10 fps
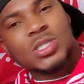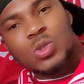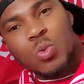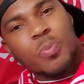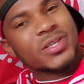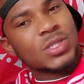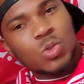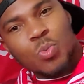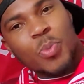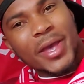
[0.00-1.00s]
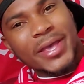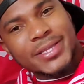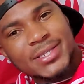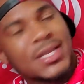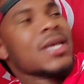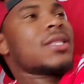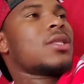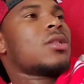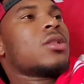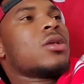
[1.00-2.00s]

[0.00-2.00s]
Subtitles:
super, super excited.